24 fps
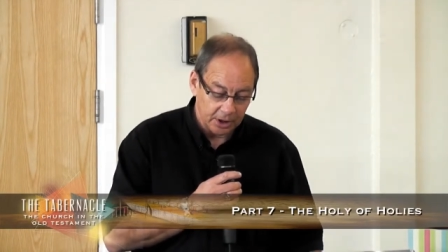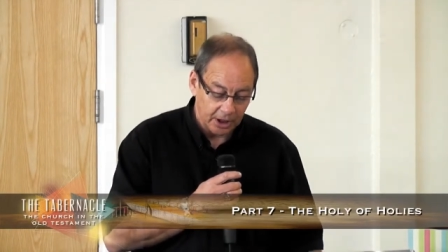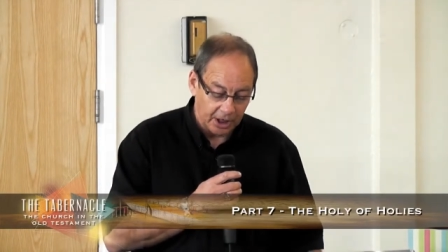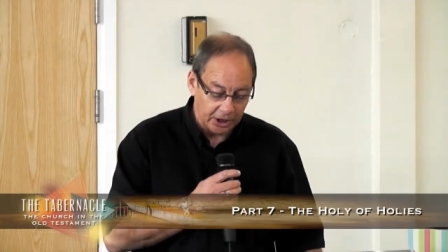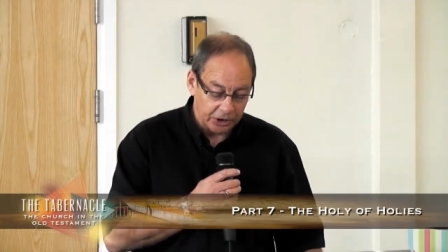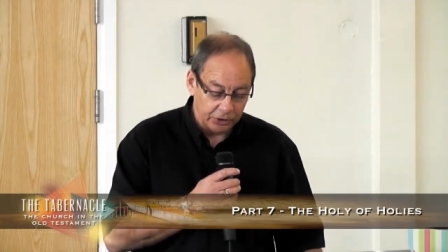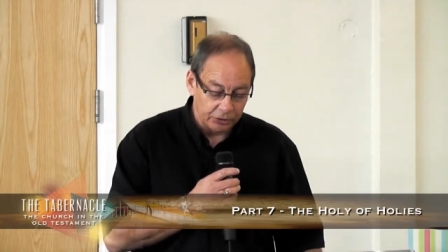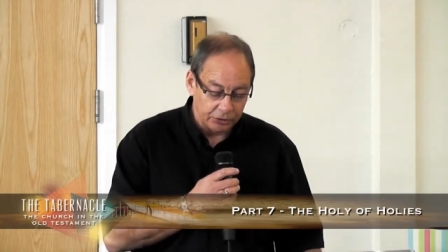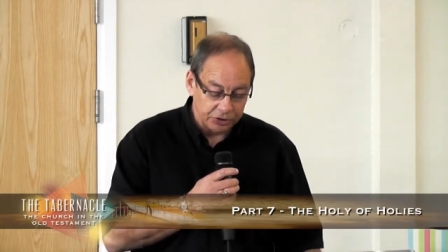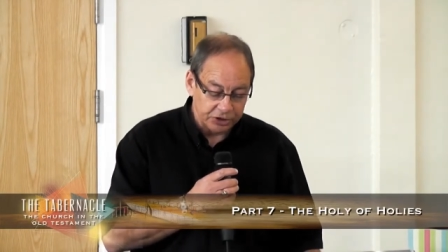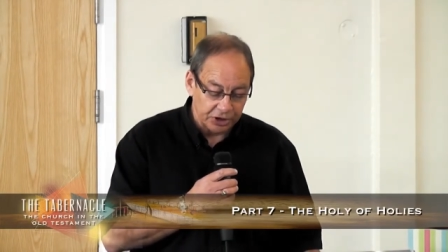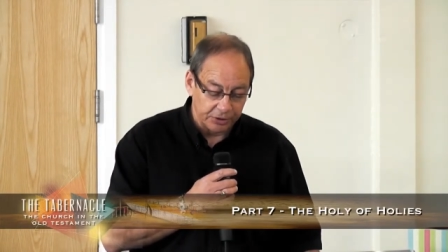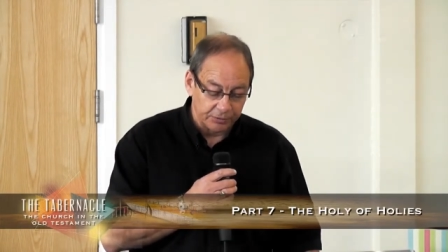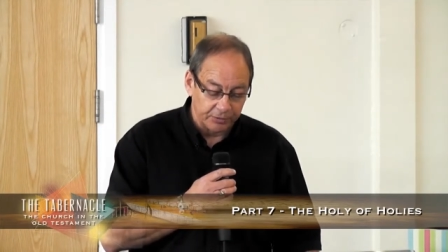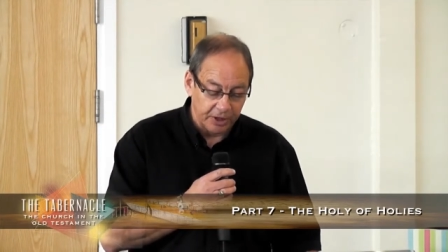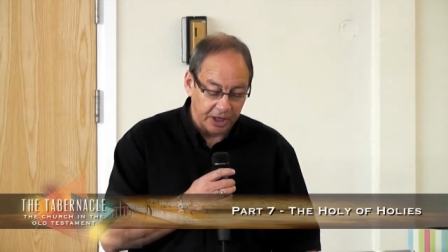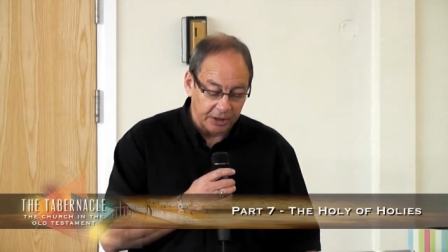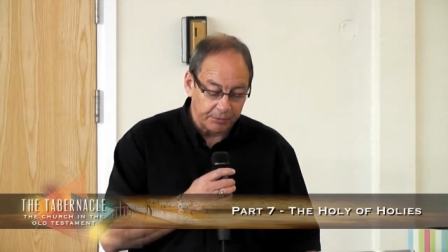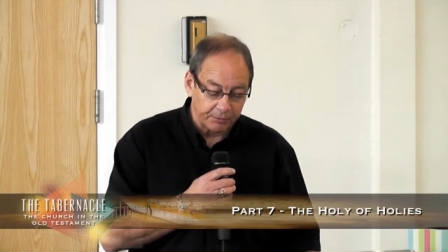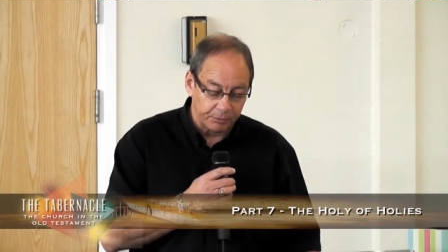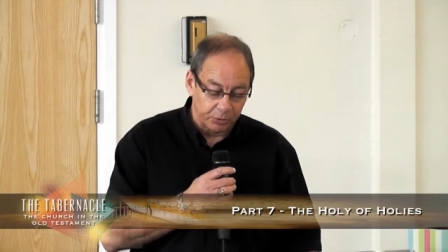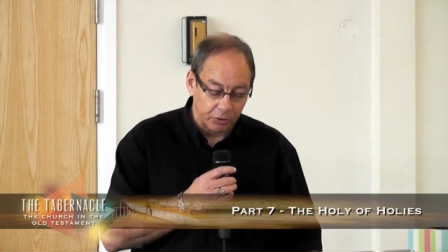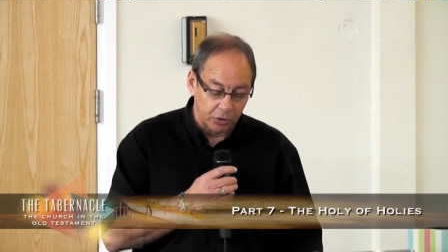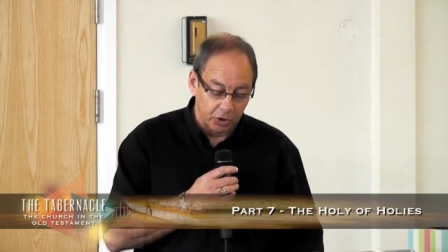And you shall
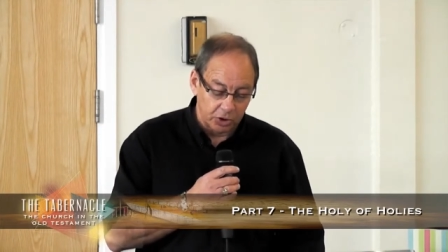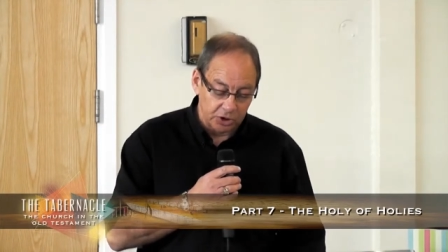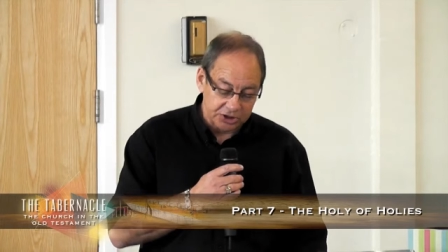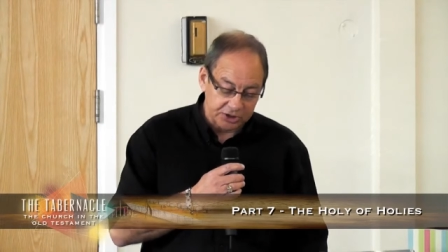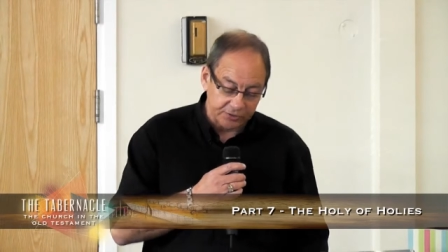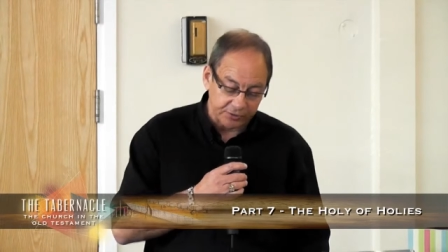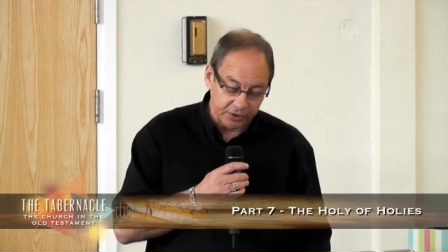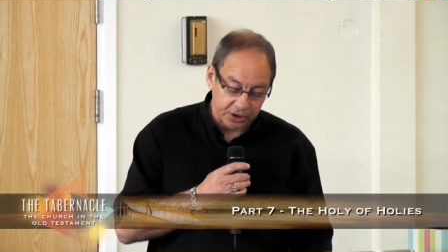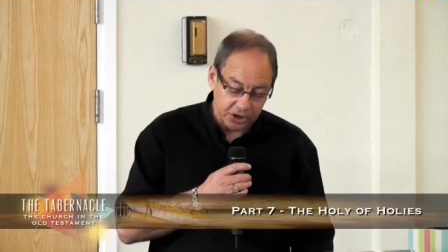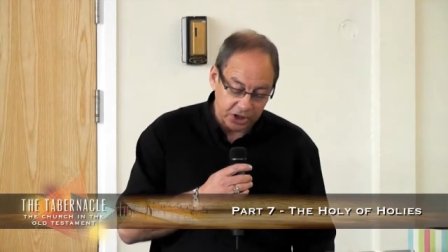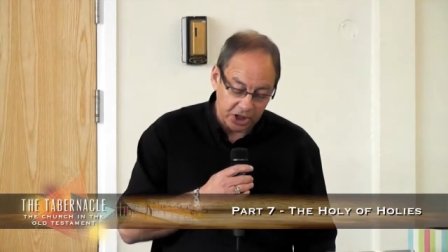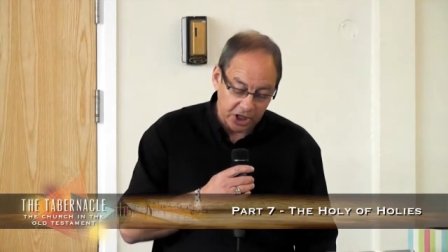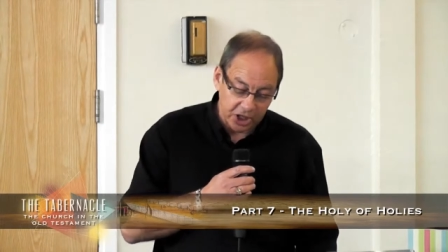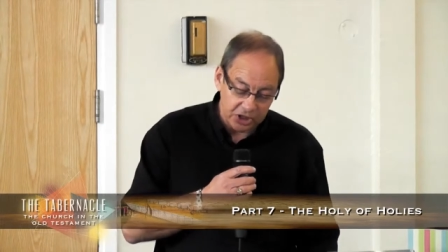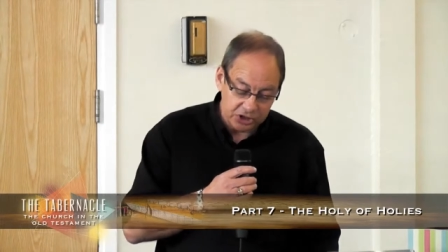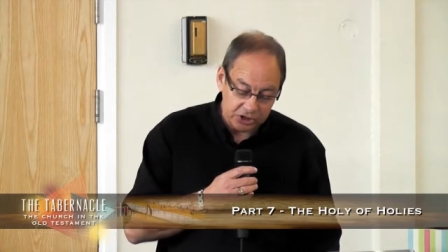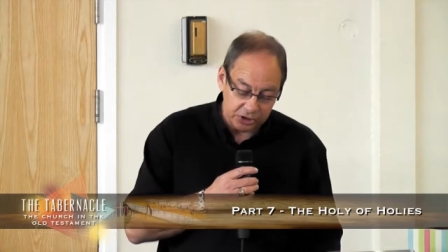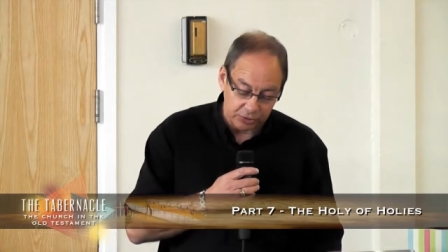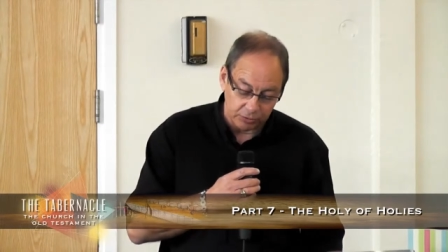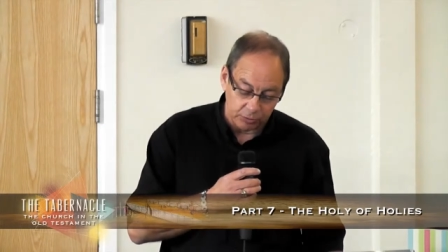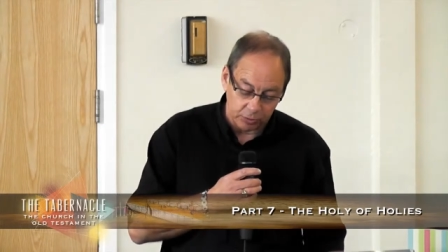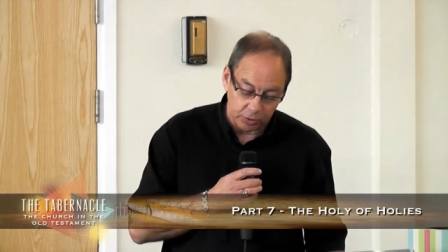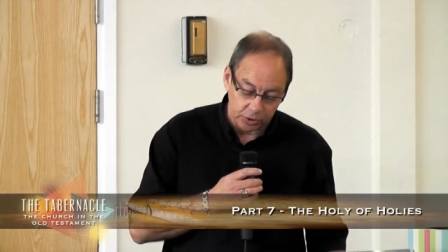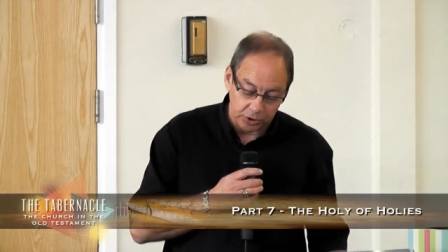make poles of
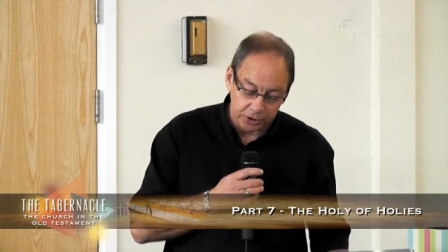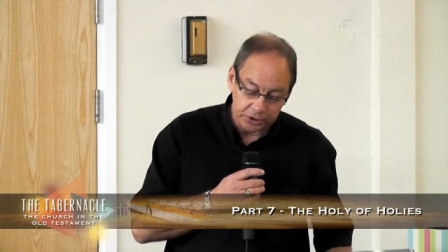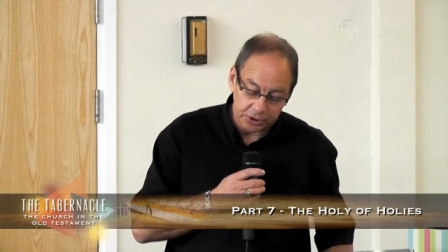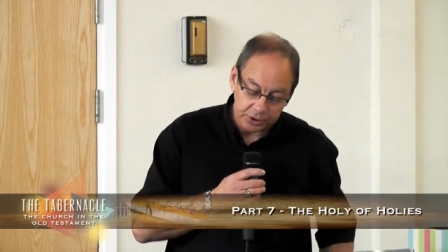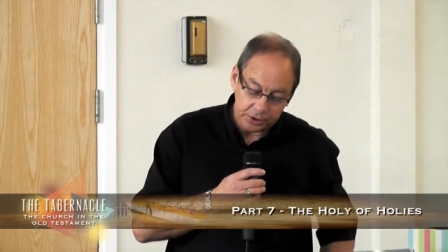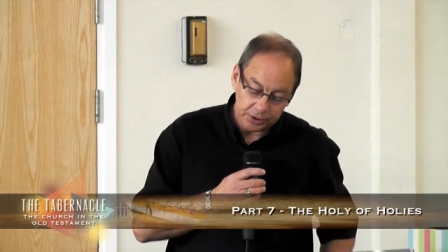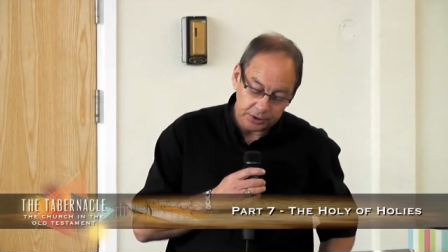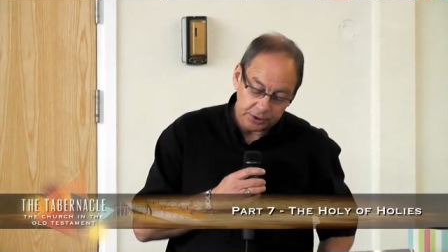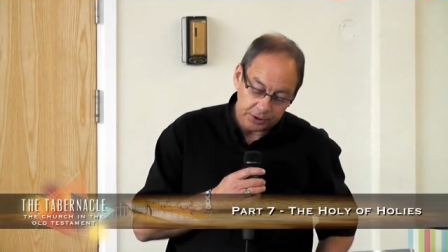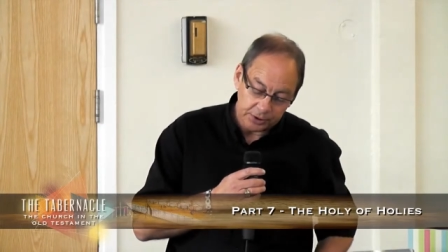acacia wood,